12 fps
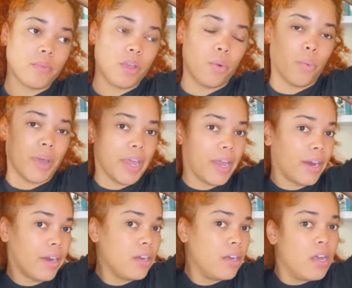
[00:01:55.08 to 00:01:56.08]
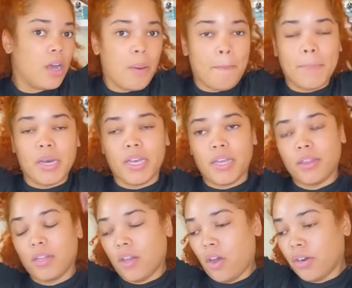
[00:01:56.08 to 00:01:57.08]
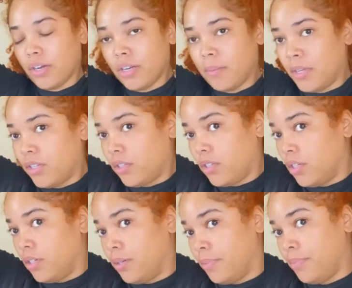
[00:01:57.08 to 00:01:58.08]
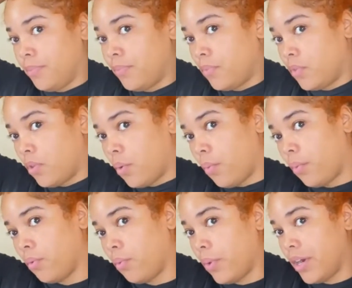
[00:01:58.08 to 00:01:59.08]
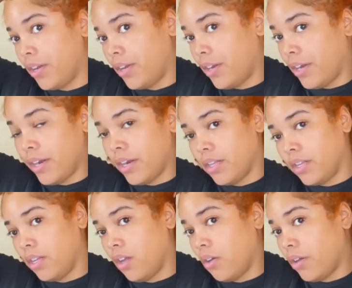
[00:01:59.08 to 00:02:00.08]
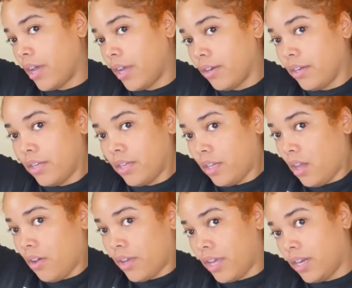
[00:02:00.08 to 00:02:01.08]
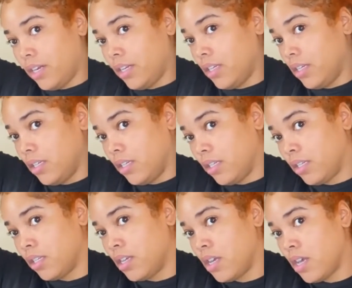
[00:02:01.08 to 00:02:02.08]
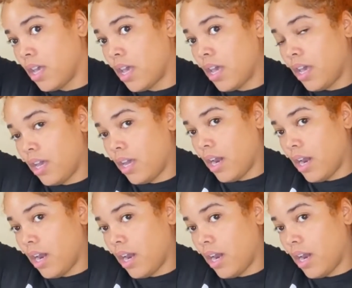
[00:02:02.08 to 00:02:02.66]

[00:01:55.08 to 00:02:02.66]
wet hair, but the longer, the wetter your hair, the elongated it is. And